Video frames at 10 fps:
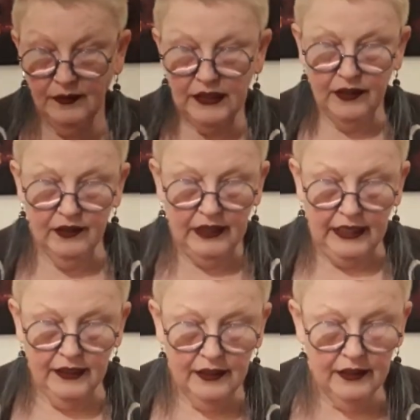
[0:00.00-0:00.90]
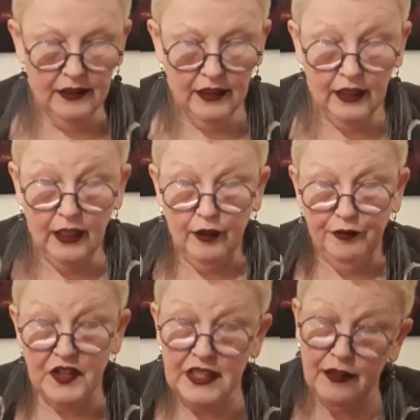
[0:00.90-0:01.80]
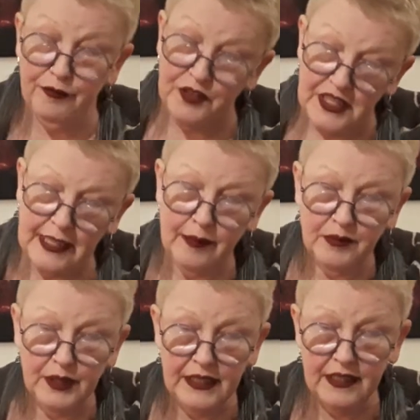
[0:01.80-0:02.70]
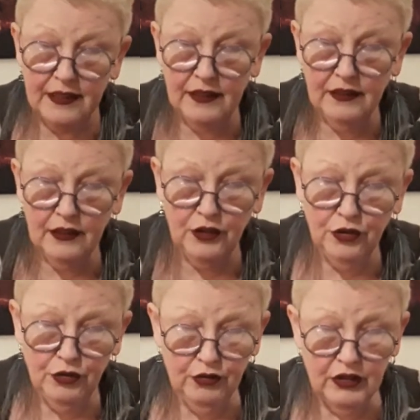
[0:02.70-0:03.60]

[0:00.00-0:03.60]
All right. For some reason, you,